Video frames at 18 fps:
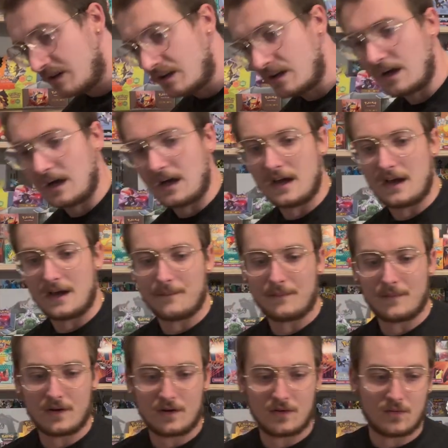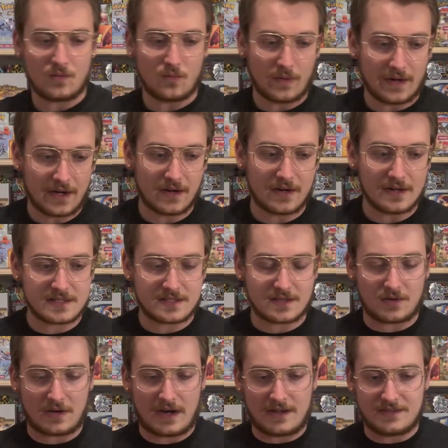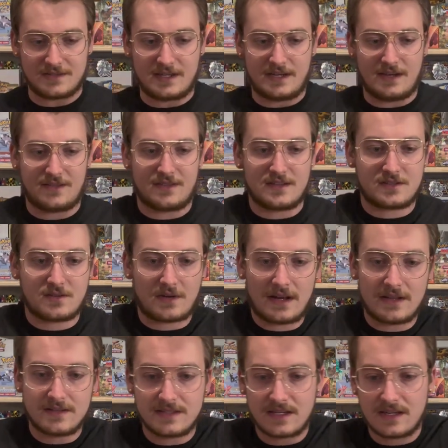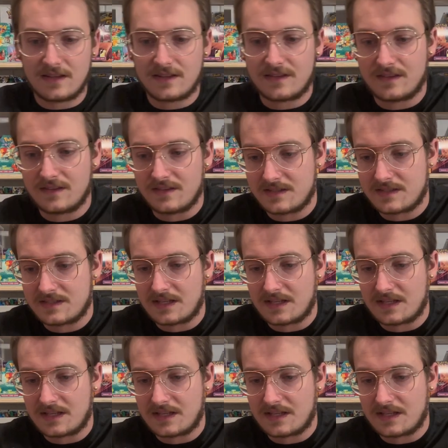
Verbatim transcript: Um, where is Crown Zenith? Is Crown Zenith this